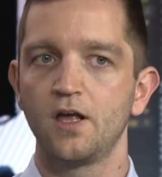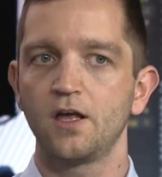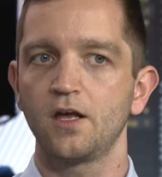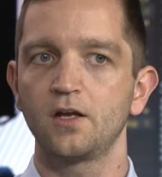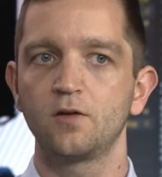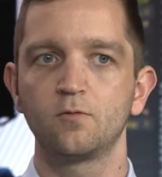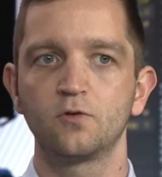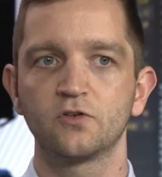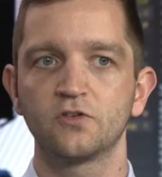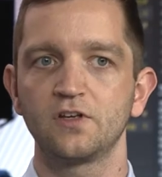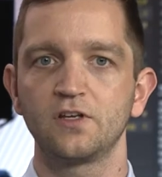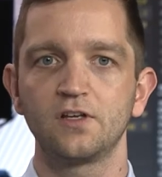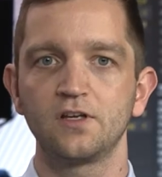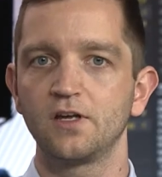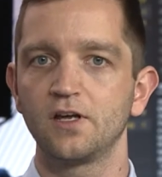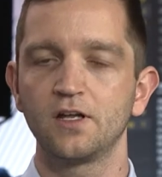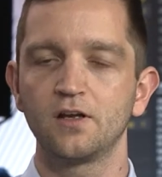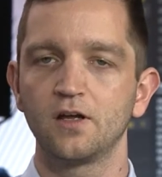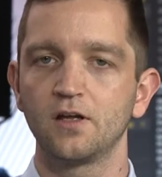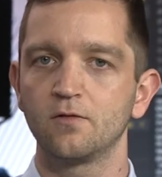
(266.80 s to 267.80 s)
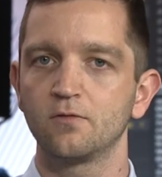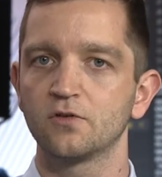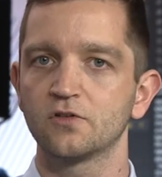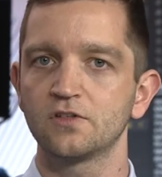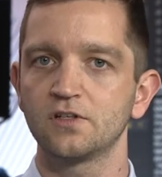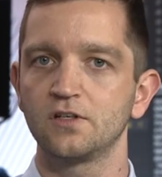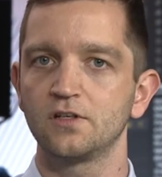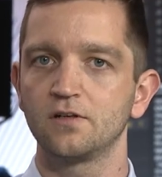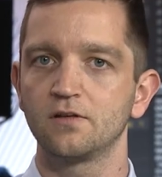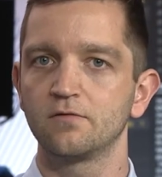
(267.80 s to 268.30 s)
it was the it, it was
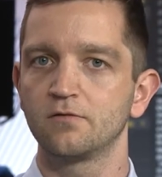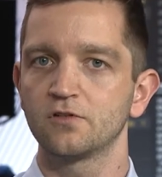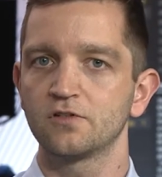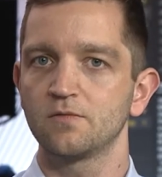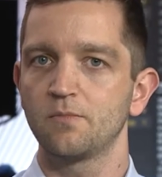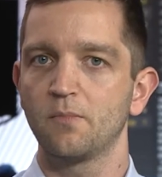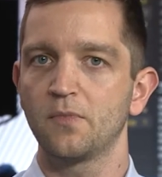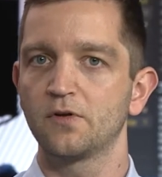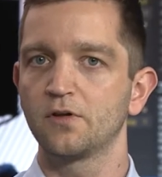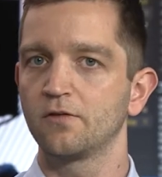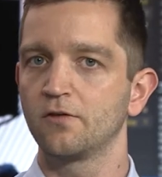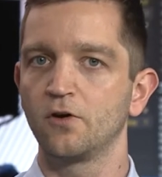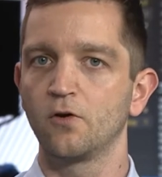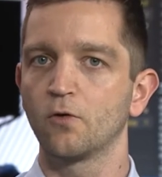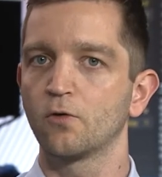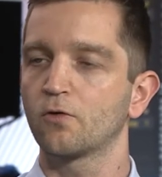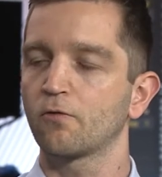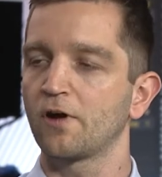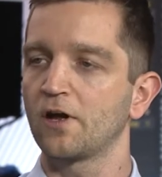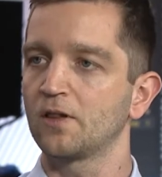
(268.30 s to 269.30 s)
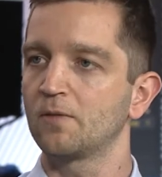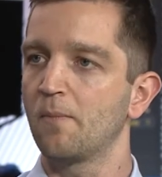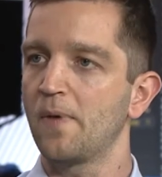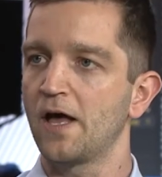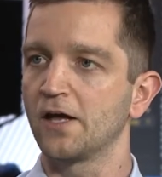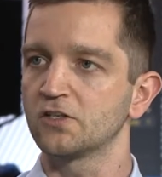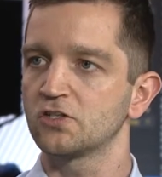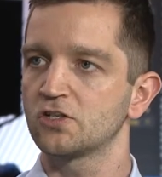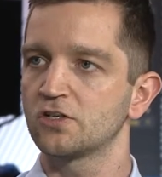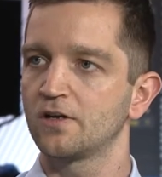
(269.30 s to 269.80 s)
the it was a you know great
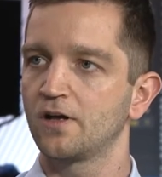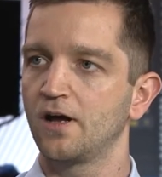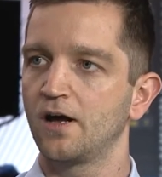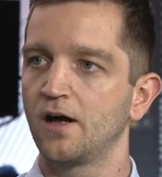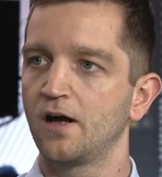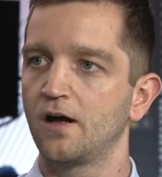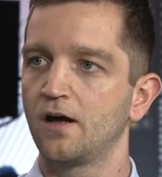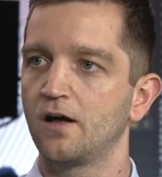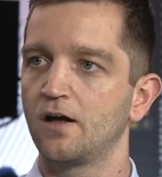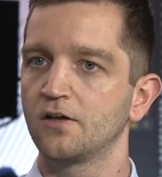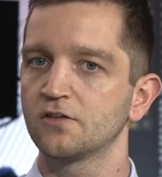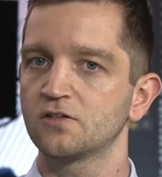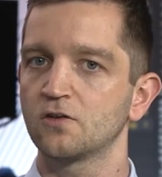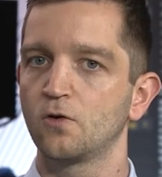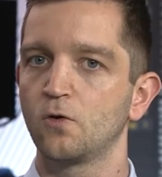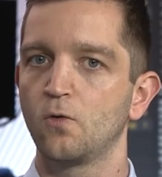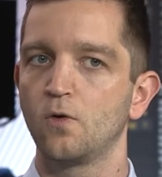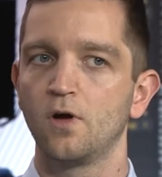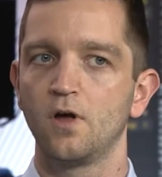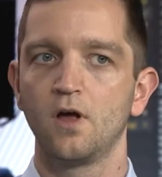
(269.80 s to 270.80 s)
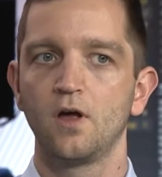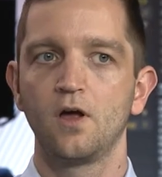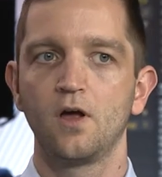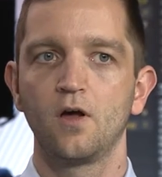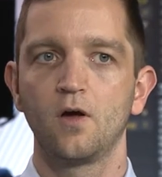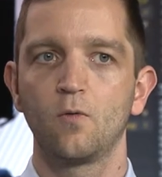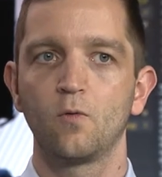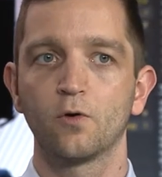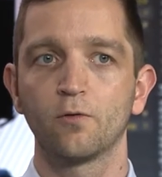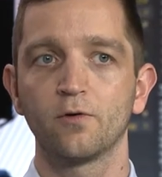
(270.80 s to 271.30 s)
match. Uh, so
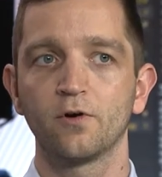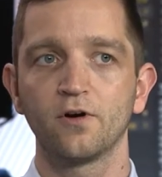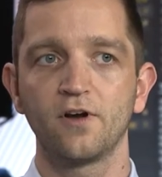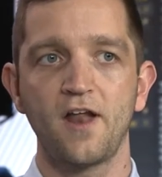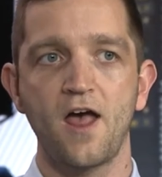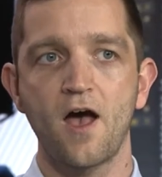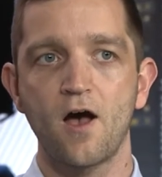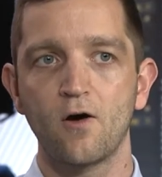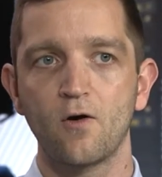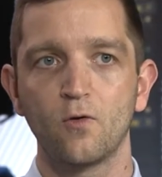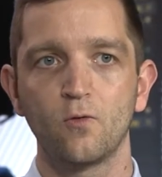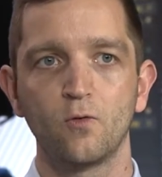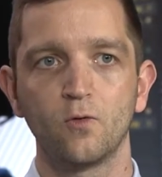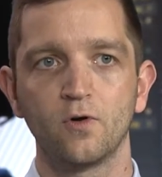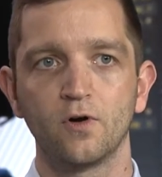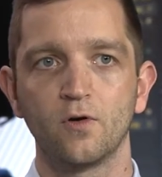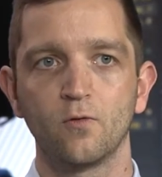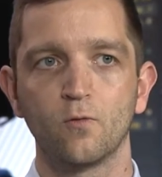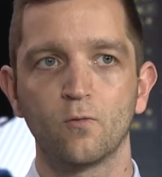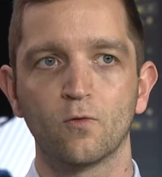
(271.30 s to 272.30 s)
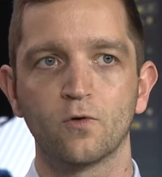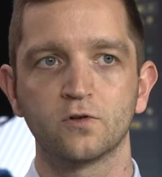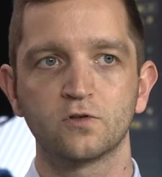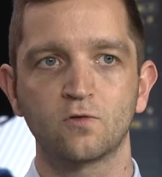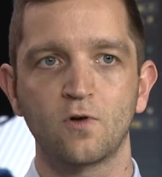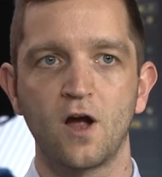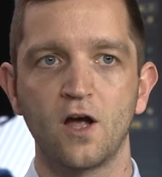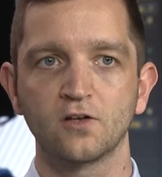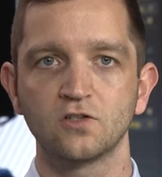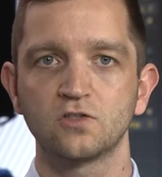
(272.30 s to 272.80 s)
what we're now
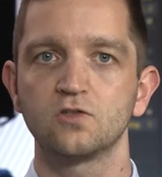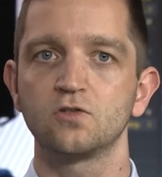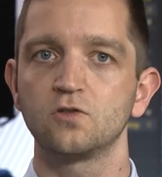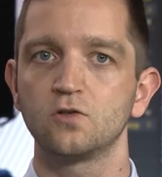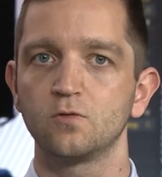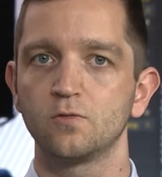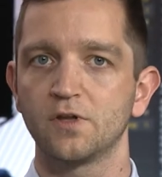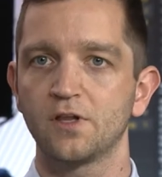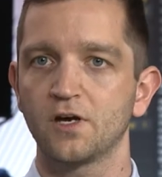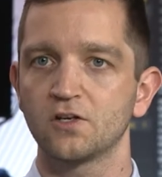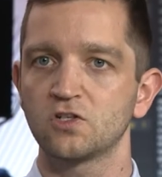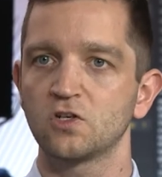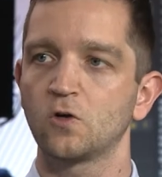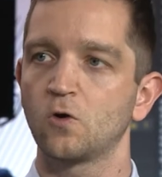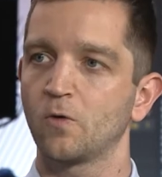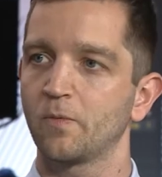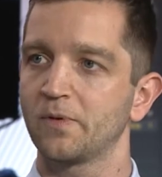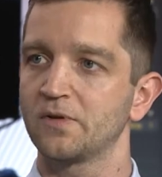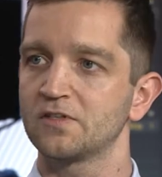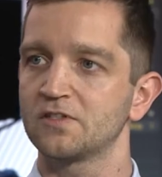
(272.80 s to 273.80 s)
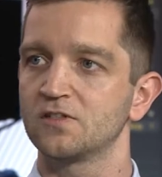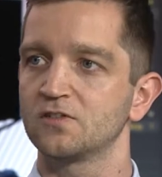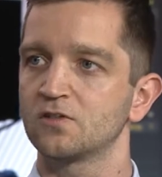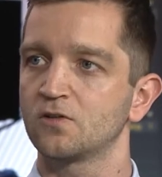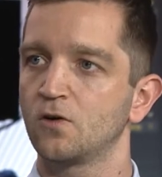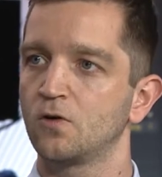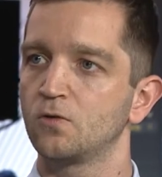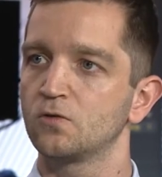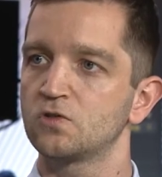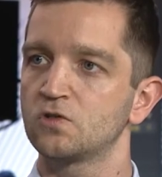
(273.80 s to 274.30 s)
trying to do with HashiCorp and
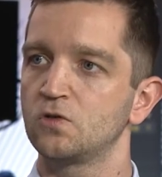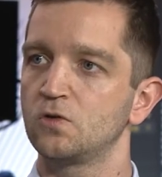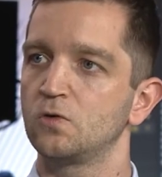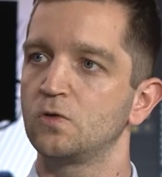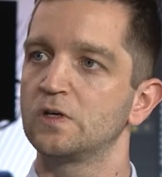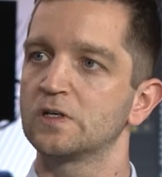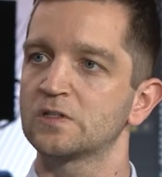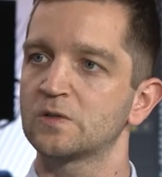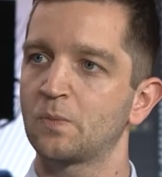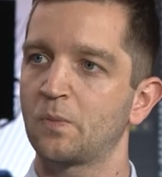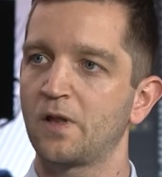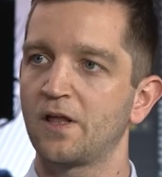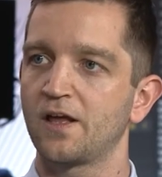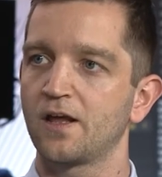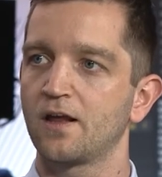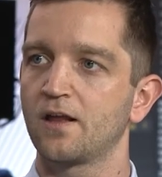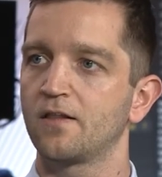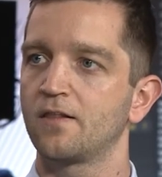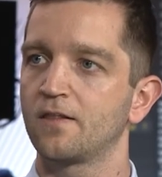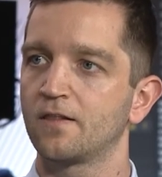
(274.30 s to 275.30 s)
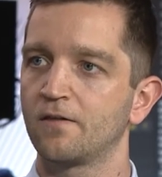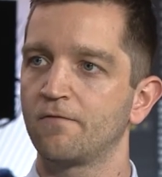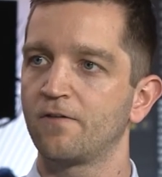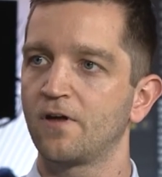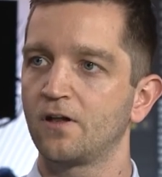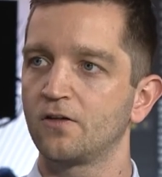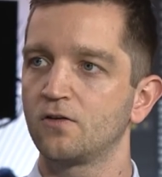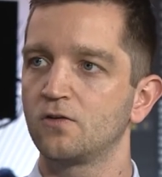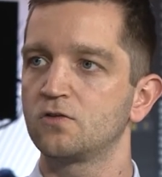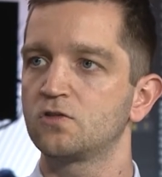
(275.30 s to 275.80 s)
Cisco to explain the
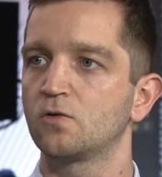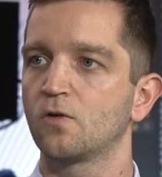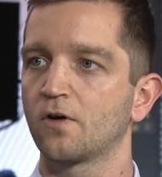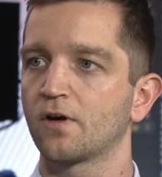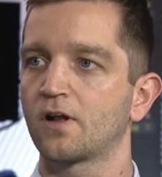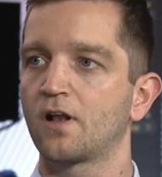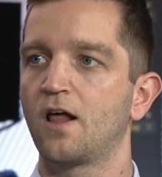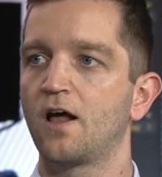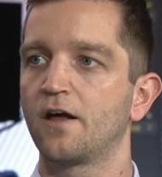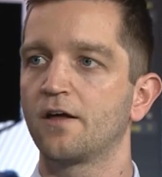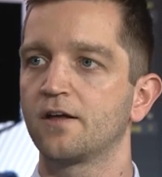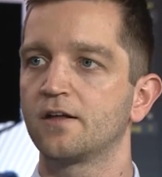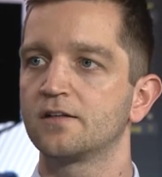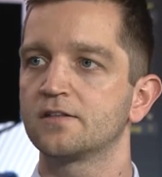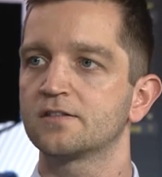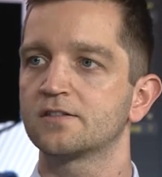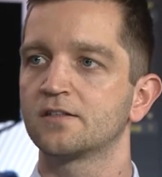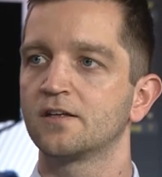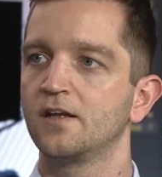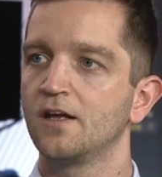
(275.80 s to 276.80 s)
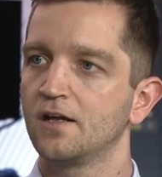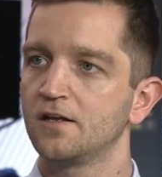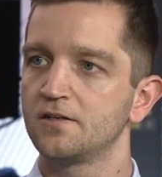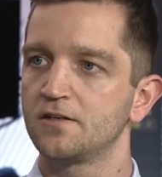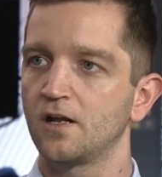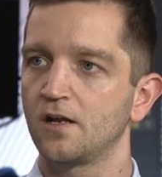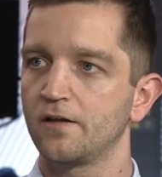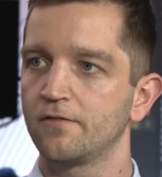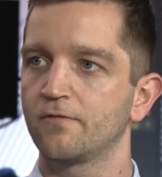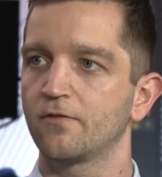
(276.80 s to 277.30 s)
value to our clients,
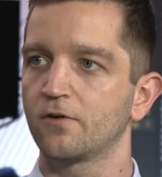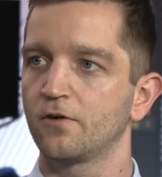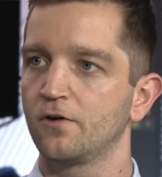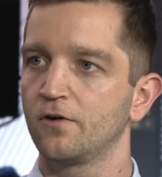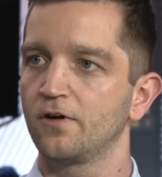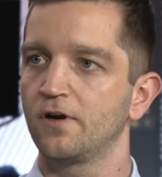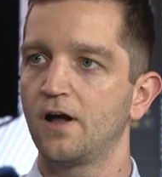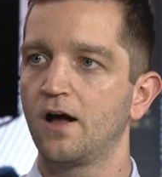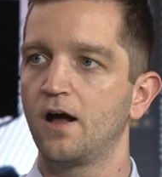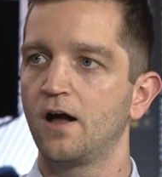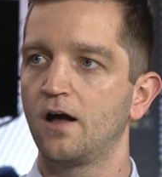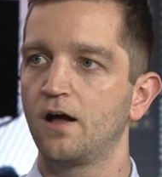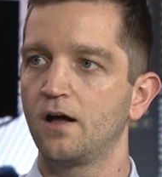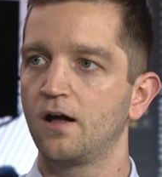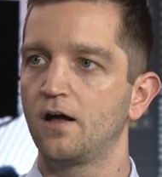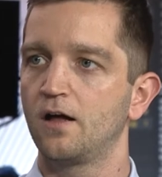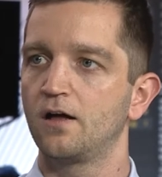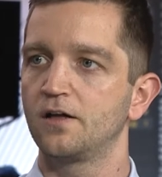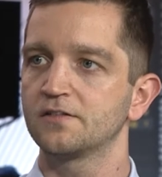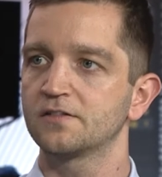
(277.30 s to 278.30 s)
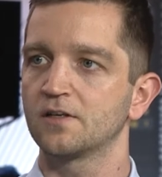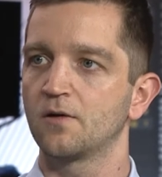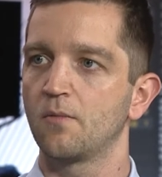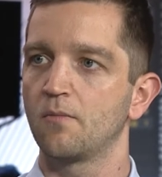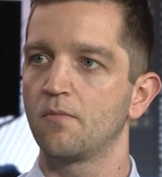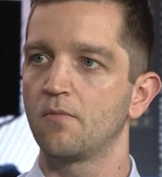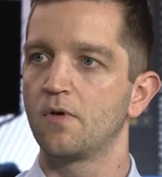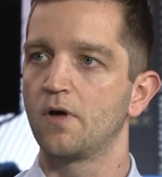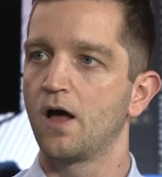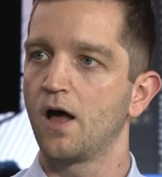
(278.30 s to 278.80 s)
deliver uh, some